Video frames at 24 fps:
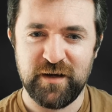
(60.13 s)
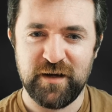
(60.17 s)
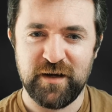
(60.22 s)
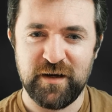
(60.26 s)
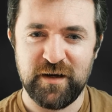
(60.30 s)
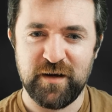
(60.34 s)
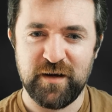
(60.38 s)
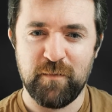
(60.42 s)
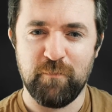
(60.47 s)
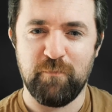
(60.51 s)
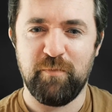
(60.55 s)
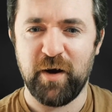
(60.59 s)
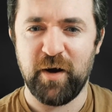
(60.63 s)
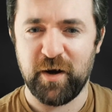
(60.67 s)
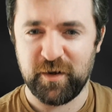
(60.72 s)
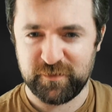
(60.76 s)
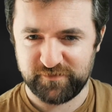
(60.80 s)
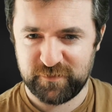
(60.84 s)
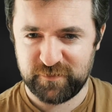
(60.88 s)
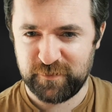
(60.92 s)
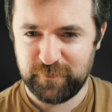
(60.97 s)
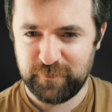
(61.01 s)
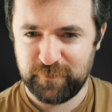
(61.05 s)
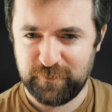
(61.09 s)

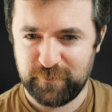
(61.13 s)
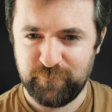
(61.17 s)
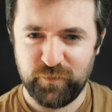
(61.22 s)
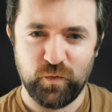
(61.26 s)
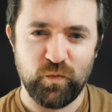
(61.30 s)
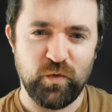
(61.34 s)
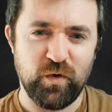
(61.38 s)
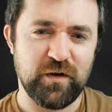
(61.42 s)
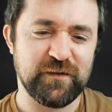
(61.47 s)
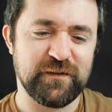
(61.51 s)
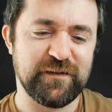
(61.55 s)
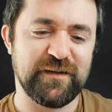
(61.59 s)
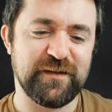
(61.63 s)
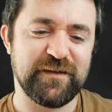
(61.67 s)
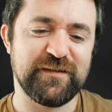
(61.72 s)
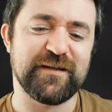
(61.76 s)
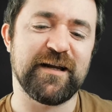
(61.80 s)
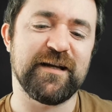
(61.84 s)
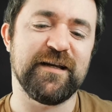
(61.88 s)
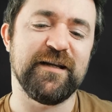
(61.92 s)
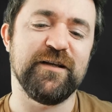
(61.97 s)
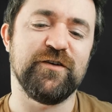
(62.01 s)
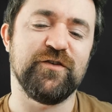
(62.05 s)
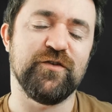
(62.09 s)
But what
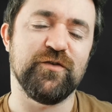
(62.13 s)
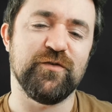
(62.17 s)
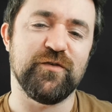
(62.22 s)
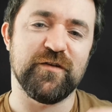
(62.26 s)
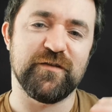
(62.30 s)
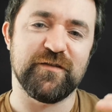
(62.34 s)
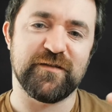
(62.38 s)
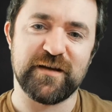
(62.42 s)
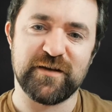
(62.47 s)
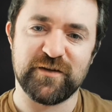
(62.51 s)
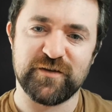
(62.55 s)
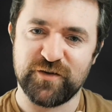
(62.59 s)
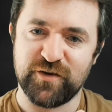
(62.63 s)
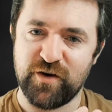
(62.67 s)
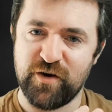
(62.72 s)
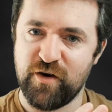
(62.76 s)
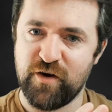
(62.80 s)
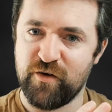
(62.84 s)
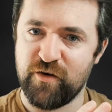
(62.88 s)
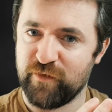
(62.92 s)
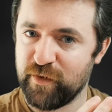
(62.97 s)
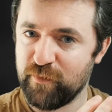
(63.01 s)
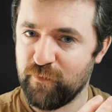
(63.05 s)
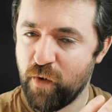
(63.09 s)
exactly do the
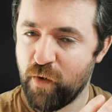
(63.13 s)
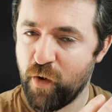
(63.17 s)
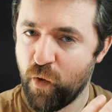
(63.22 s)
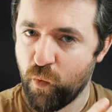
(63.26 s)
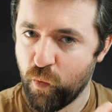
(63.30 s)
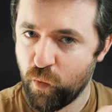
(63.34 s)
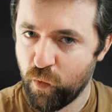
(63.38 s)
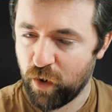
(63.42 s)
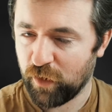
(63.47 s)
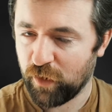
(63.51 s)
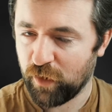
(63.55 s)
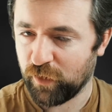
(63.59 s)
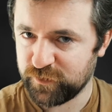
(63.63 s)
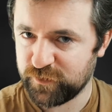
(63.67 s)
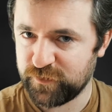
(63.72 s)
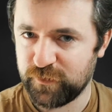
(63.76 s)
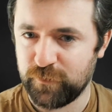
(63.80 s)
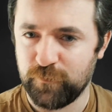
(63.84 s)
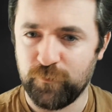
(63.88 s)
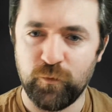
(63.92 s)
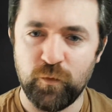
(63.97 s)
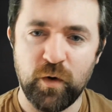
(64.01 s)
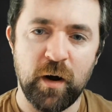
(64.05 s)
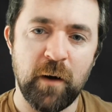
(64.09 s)
Zhentarim want?
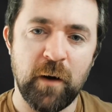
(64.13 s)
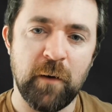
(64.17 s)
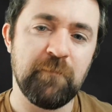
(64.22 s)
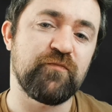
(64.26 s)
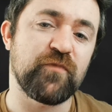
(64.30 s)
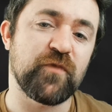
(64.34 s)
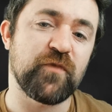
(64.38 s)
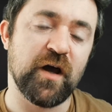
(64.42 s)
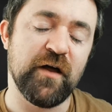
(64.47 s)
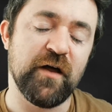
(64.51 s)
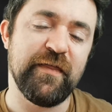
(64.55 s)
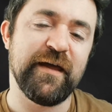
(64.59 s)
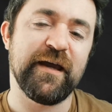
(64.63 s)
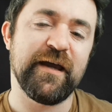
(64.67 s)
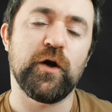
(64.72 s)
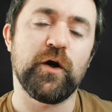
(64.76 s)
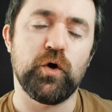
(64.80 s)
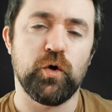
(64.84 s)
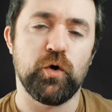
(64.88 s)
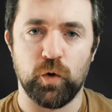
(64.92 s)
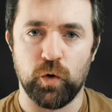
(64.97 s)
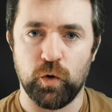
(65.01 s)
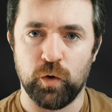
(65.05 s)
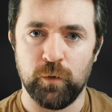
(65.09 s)
Well, at their
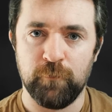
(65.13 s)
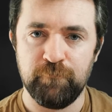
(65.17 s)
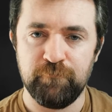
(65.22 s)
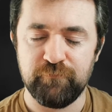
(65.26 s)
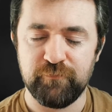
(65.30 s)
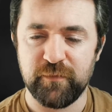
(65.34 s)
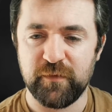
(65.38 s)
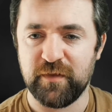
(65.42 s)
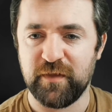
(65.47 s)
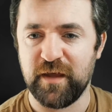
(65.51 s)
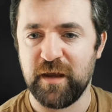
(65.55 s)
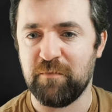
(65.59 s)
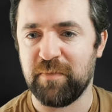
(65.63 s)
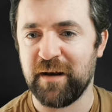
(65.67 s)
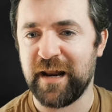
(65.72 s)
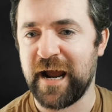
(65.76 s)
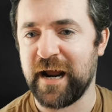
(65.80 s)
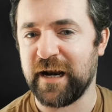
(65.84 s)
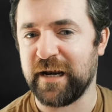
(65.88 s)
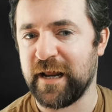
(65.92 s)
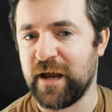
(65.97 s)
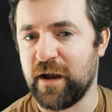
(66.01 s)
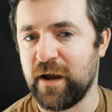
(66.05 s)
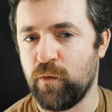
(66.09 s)
core, the Black
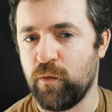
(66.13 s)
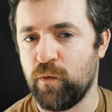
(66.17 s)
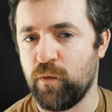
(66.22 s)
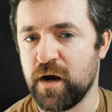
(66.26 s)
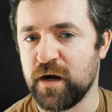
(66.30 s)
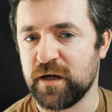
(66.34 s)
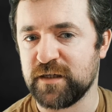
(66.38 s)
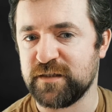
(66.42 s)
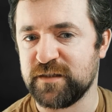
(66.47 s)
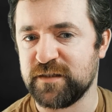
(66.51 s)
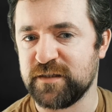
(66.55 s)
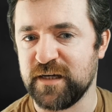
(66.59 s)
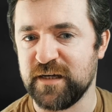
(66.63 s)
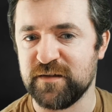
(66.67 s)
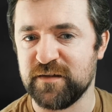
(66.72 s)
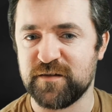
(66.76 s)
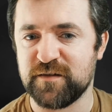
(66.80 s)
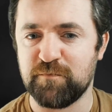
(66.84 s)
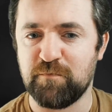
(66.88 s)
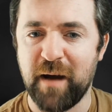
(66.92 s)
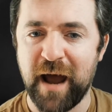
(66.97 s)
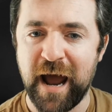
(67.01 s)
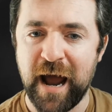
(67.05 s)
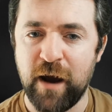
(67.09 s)
Network seeks
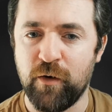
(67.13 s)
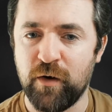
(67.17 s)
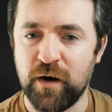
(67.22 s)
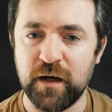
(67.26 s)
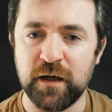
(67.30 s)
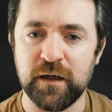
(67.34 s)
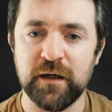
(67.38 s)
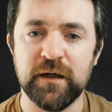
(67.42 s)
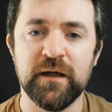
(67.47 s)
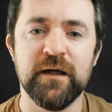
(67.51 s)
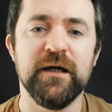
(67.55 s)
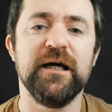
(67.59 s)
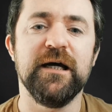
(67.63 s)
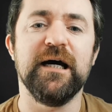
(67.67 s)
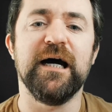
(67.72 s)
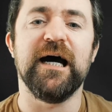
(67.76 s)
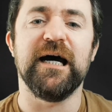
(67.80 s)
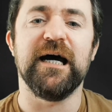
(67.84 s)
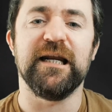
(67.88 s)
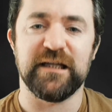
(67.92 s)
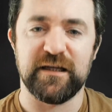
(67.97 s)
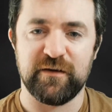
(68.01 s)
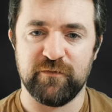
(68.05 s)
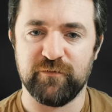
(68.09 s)
power
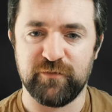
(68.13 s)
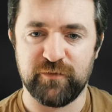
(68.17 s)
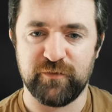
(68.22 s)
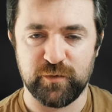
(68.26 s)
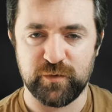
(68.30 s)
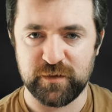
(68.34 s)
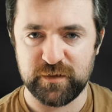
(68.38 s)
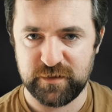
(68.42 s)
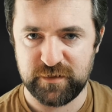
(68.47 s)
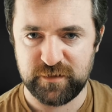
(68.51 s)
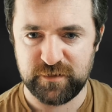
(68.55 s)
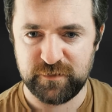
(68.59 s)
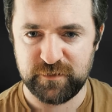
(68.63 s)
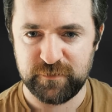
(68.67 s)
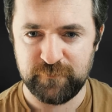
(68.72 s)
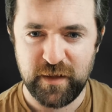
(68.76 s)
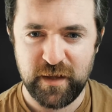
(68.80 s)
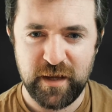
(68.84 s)
and influence.